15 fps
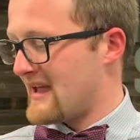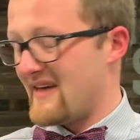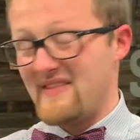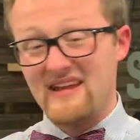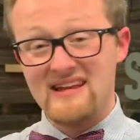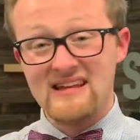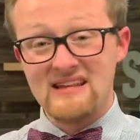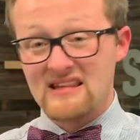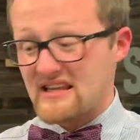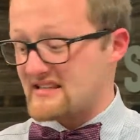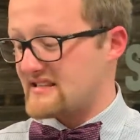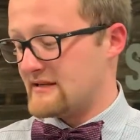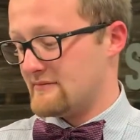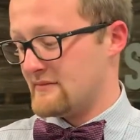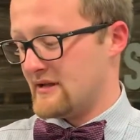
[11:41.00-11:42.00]
And they didn't
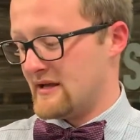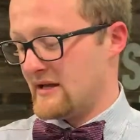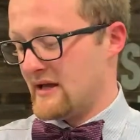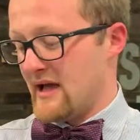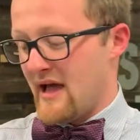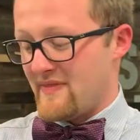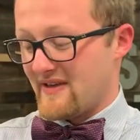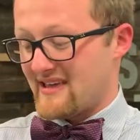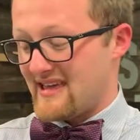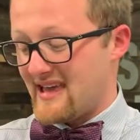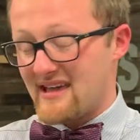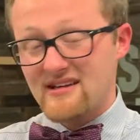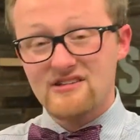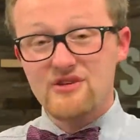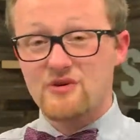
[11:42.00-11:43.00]
listen. And the
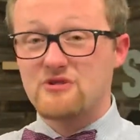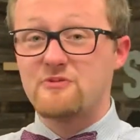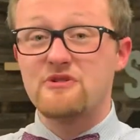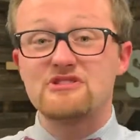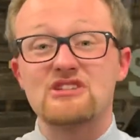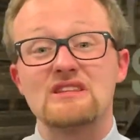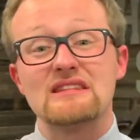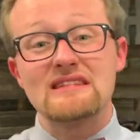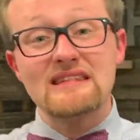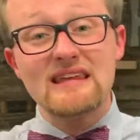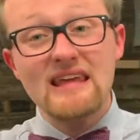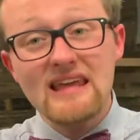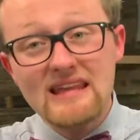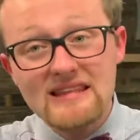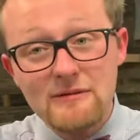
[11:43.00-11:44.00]
kings who were supposed to
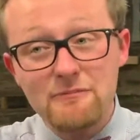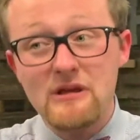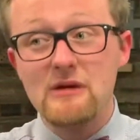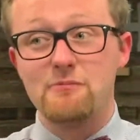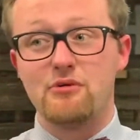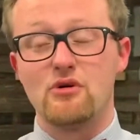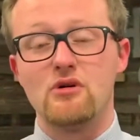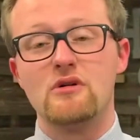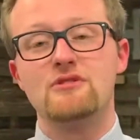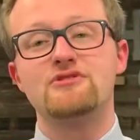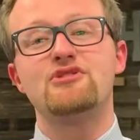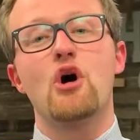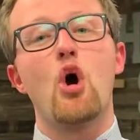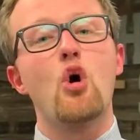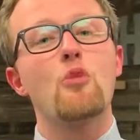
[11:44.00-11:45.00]
lead the people
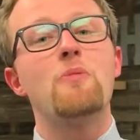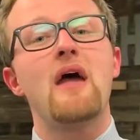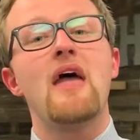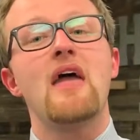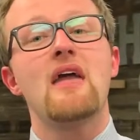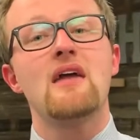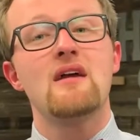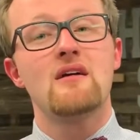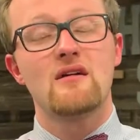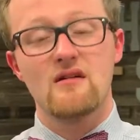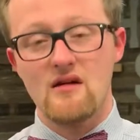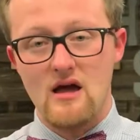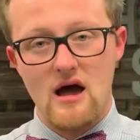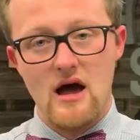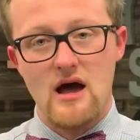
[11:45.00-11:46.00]
to obey
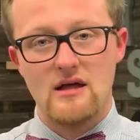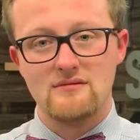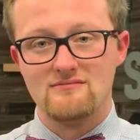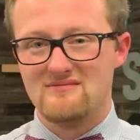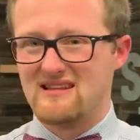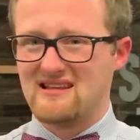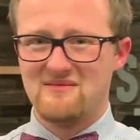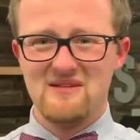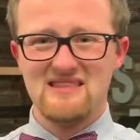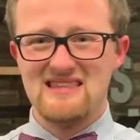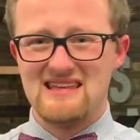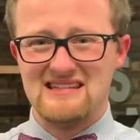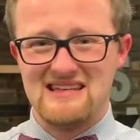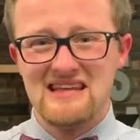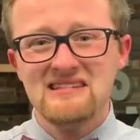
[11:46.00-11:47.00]
God, man,
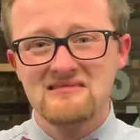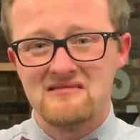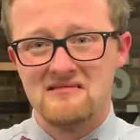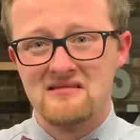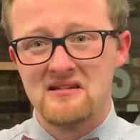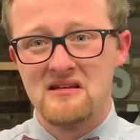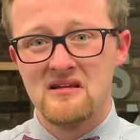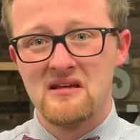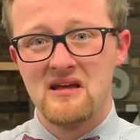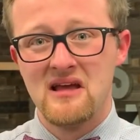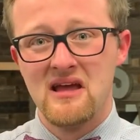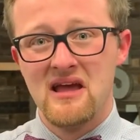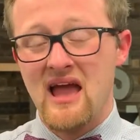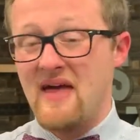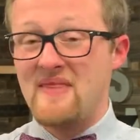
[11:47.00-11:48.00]
they didn't.
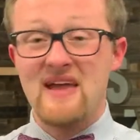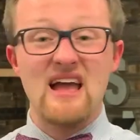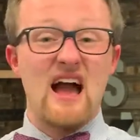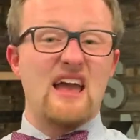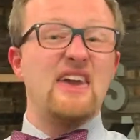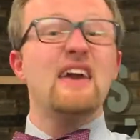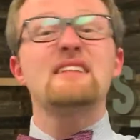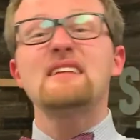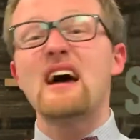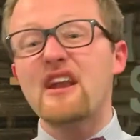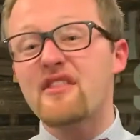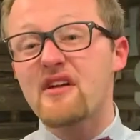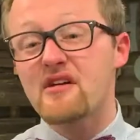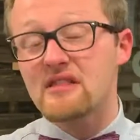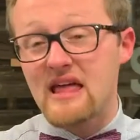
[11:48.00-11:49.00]
And they got kicked out
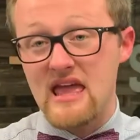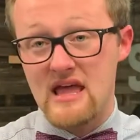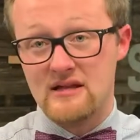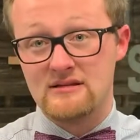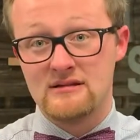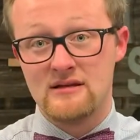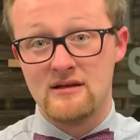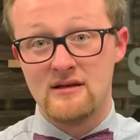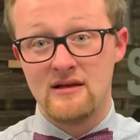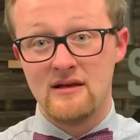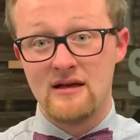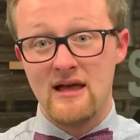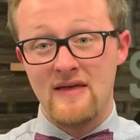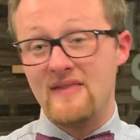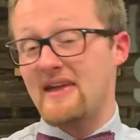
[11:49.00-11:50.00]
of their land.
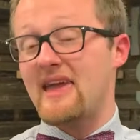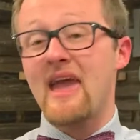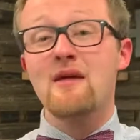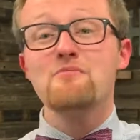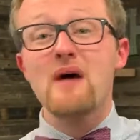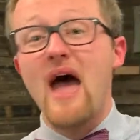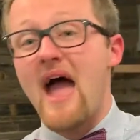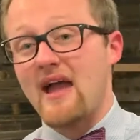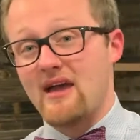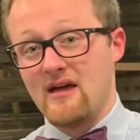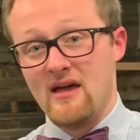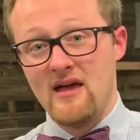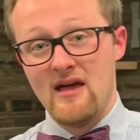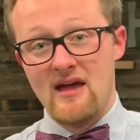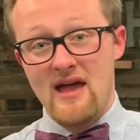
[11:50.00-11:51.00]
And they came back